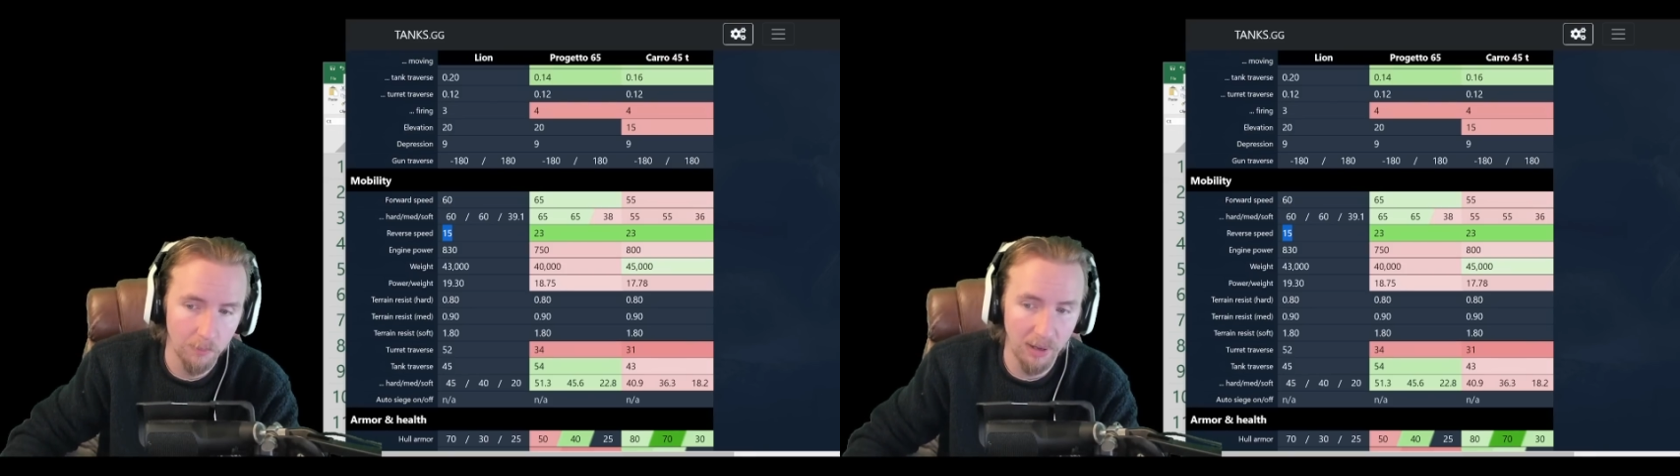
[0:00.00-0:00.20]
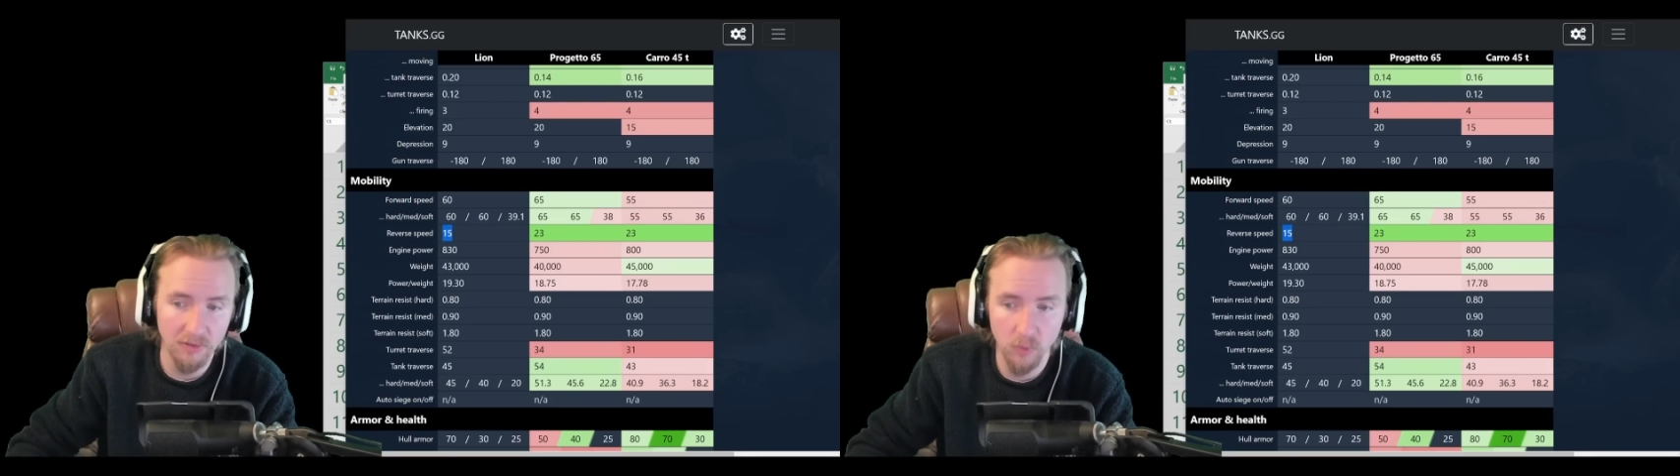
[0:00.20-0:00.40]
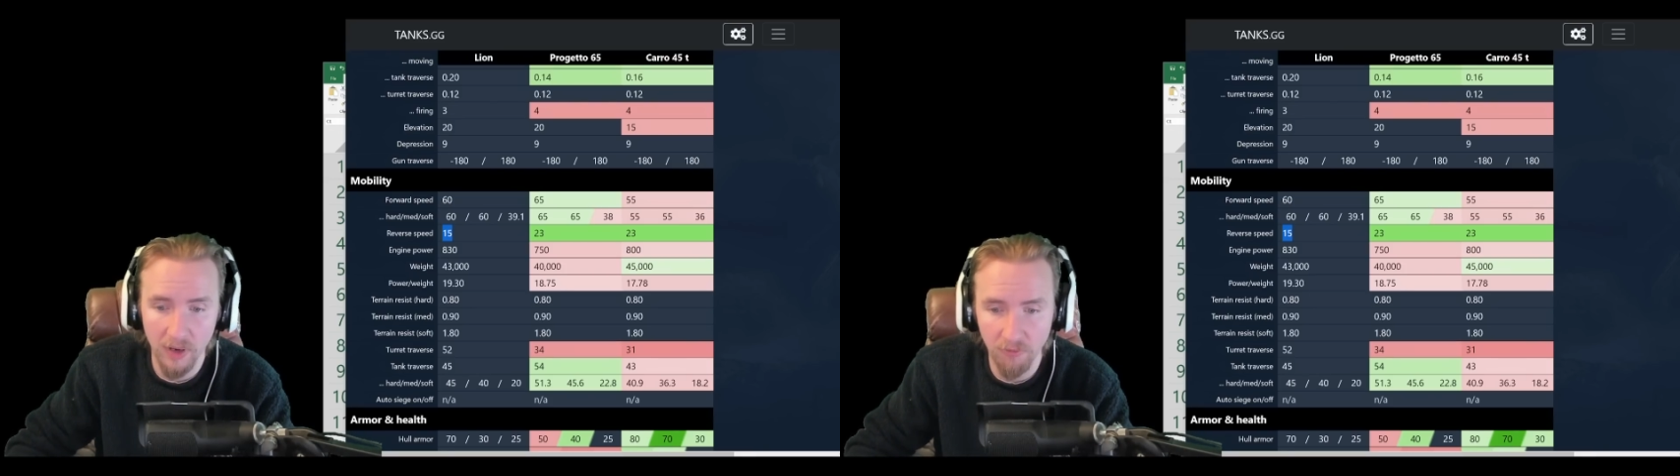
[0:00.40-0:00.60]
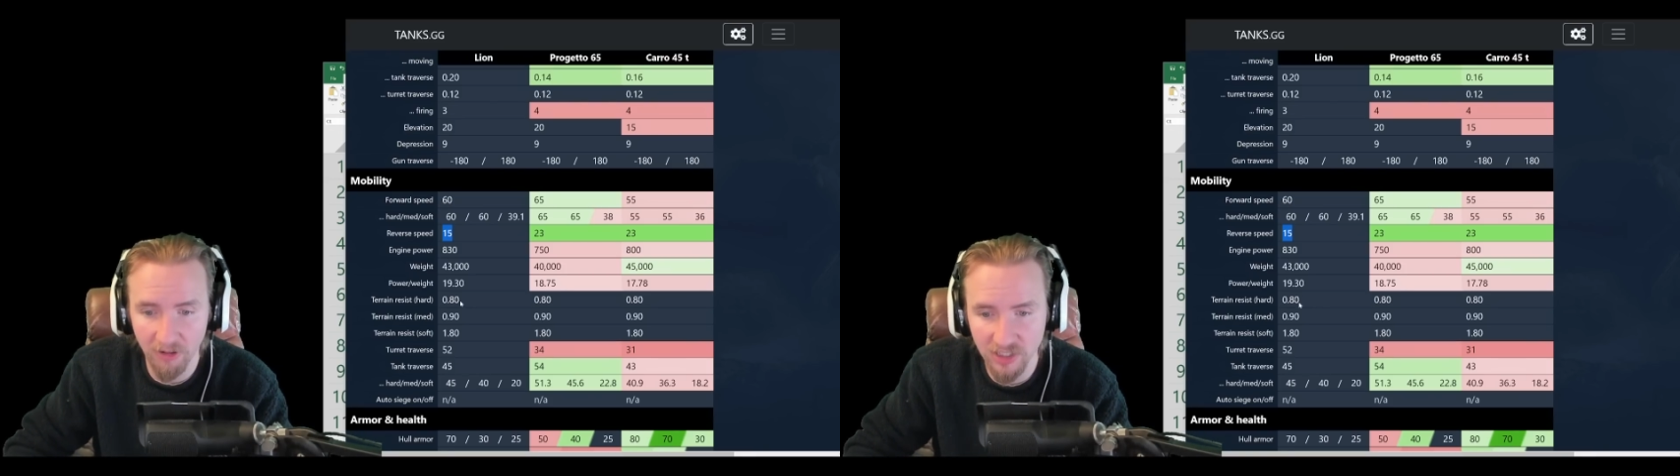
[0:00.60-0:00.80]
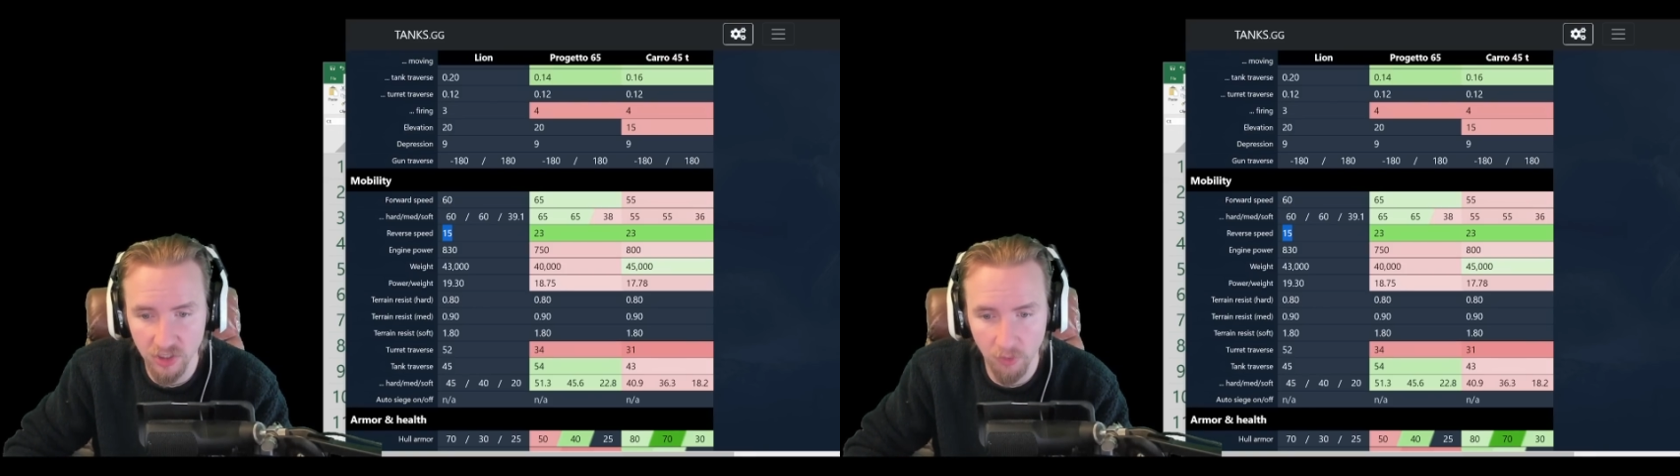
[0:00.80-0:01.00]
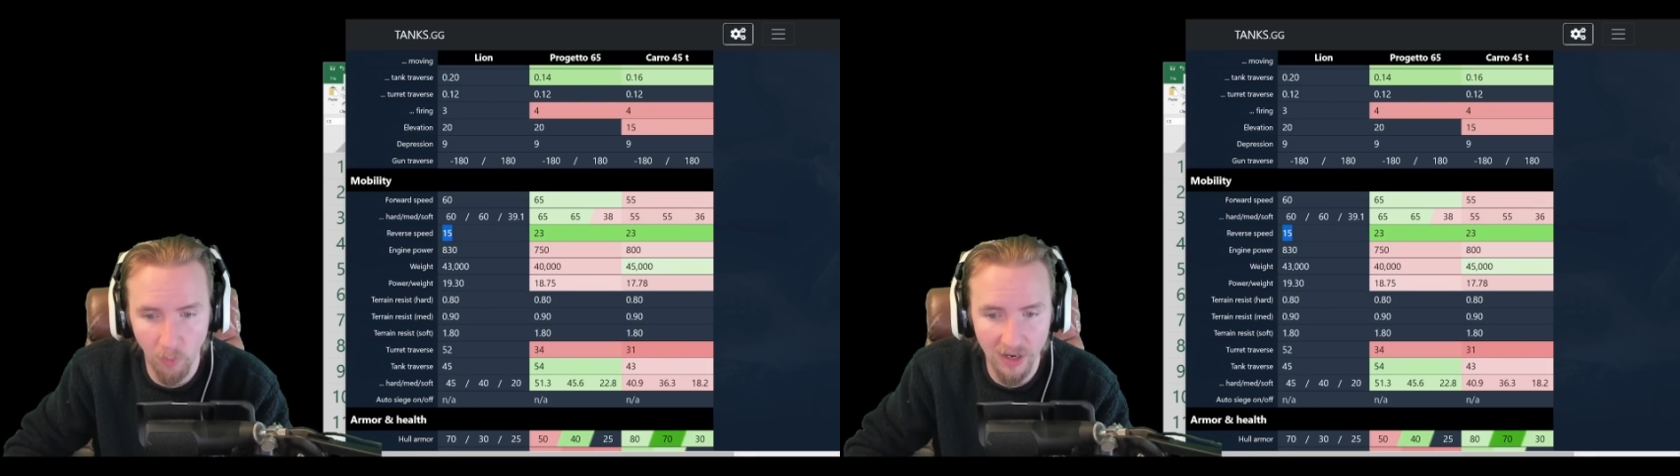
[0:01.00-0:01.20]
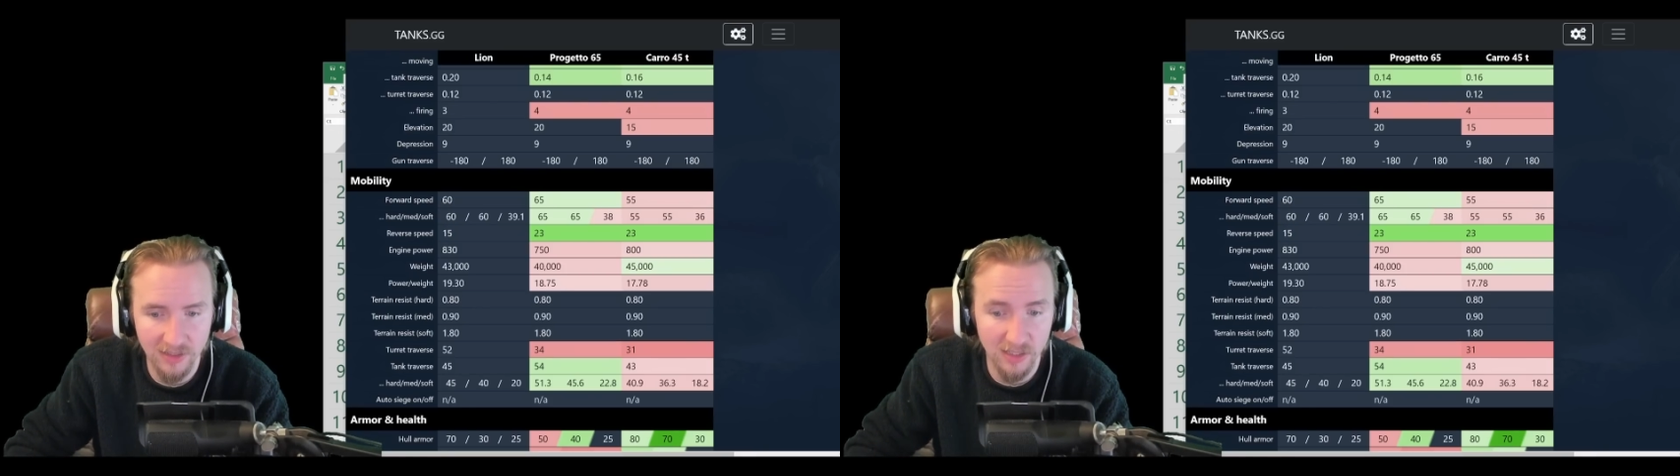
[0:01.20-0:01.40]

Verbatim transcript: Power to weight ratio wise,